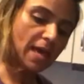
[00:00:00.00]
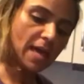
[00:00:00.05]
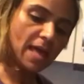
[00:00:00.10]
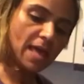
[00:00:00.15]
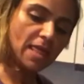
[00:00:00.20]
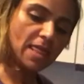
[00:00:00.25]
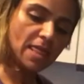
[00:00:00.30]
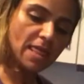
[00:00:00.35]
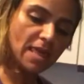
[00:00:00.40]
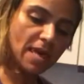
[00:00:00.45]

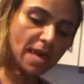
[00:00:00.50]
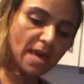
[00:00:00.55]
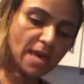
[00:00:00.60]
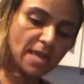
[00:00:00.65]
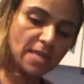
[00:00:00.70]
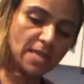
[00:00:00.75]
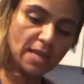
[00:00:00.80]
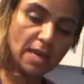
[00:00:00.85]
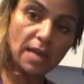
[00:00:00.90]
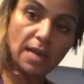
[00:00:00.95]
And
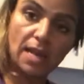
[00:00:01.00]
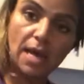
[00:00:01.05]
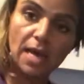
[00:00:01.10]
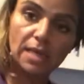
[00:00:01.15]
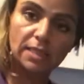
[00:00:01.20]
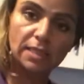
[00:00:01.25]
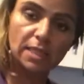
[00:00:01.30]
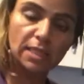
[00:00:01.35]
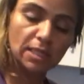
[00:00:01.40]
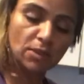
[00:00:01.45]
then the
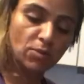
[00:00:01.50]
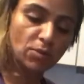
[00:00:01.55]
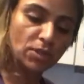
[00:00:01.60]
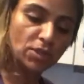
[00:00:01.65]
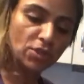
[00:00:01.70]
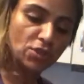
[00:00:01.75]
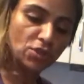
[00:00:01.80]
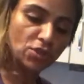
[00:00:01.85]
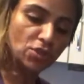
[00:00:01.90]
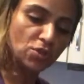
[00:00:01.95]
last thing that we
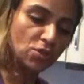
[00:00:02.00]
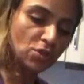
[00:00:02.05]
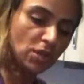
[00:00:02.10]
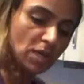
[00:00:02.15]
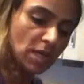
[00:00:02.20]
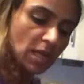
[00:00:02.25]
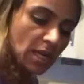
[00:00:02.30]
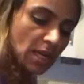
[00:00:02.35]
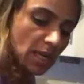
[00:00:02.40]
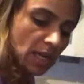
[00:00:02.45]
need to do,
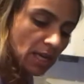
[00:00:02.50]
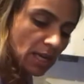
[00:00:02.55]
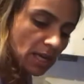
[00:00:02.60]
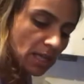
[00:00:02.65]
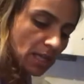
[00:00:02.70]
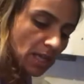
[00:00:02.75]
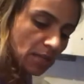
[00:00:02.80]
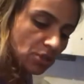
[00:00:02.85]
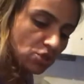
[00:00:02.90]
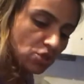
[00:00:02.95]

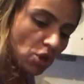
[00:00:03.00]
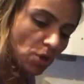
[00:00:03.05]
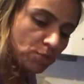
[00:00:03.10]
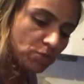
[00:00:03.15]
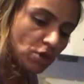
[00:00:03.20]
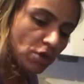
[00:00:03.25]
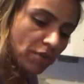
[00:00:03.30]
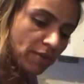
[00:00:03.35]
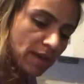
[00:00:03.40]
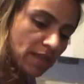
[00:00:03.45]
that chopped
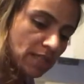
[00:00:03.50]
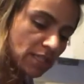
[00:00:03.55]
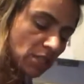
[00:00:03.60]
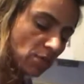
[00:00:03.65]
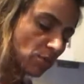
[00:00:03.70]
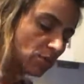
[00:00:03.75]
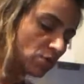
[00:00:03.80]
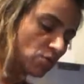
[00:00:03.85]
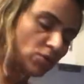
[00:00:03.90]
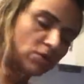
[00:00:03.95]
coriander
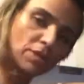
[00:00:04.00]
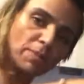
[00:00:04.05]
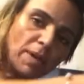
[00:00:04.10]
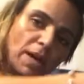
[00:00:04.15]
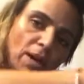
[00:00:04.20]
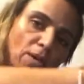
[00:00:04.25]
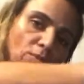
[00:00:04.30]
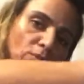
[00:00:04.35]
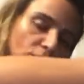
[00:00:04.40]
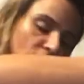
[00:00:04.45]
that we talked
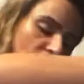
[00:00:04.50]
about.